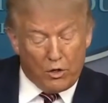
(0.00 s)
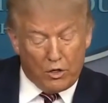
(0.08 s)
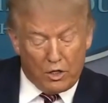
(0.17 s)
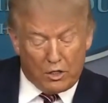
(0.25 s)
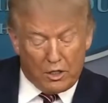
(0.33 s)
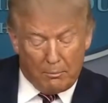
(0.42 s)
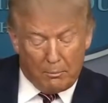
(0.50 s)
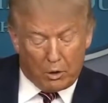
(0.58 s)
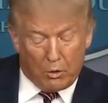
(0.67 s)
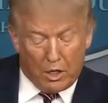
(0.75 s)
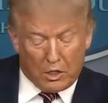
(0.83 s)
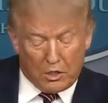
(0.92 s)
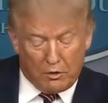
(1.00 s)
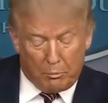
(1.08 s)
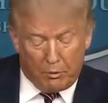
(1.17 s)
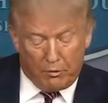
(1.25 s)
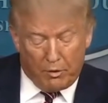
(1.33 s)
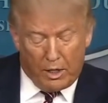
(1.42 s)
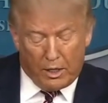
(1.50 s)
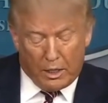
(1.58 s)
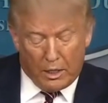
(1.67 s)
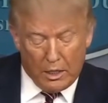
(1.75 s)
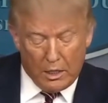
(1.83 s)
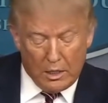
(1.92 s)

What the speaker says: than the Democrats have provided.